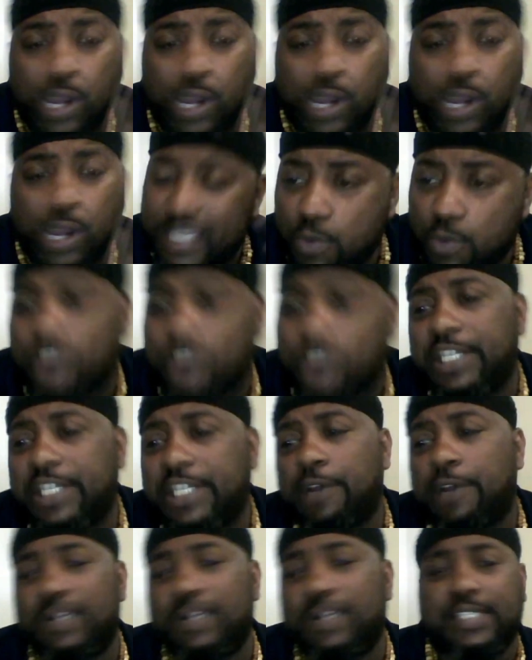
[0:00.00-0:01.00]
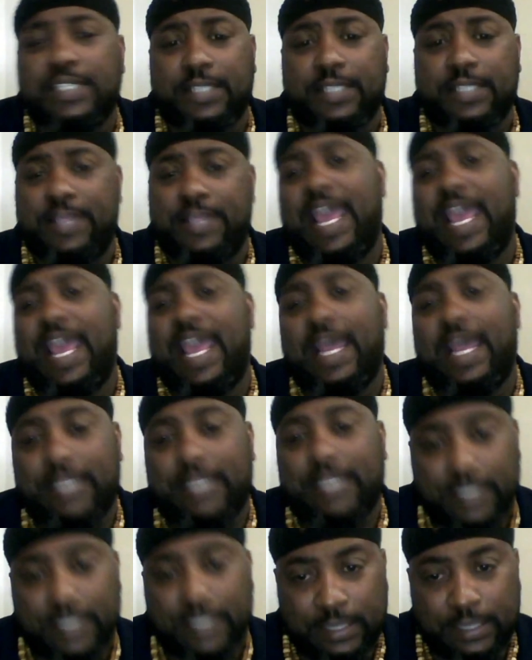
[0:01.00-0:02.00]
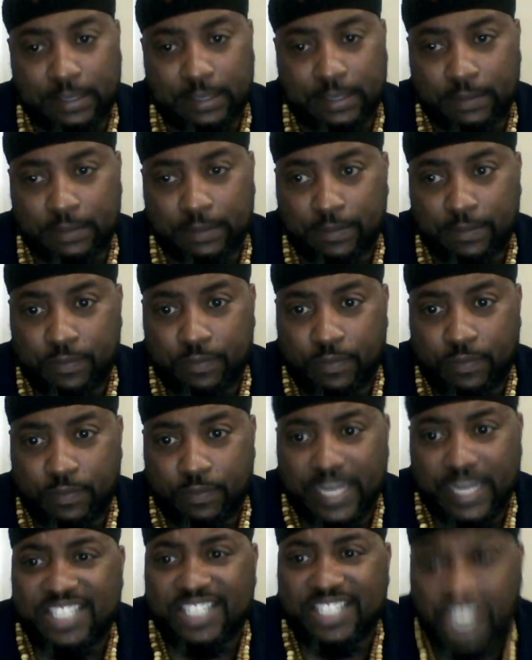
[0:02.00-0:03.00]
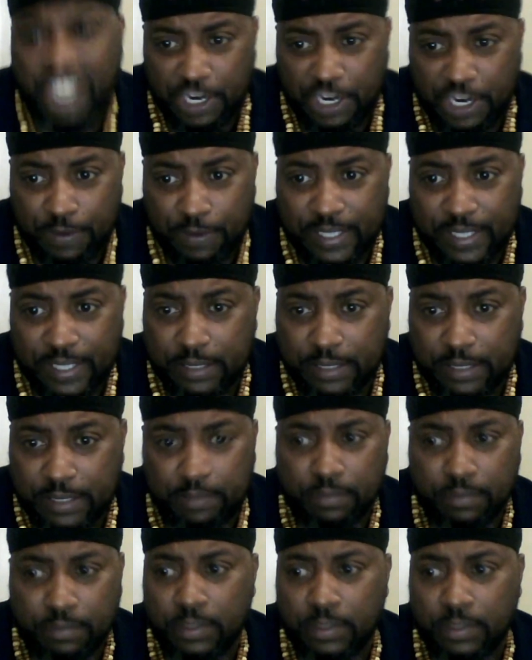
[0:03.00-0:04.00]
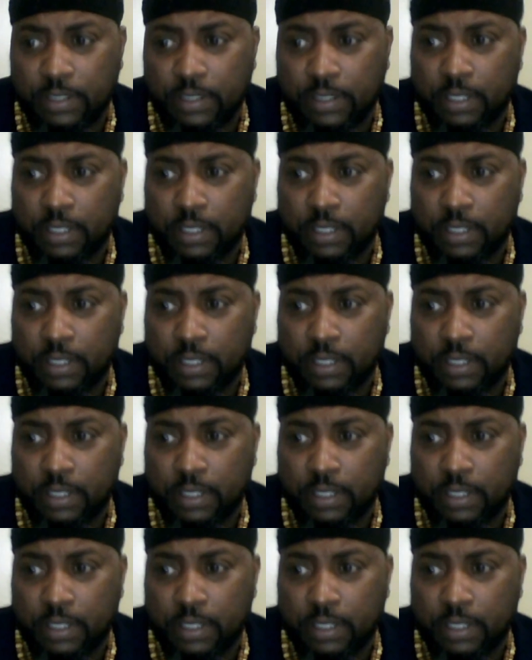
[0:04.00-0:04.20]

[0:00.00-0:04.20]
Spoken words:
what can be more terroristic than that? That's terrorism.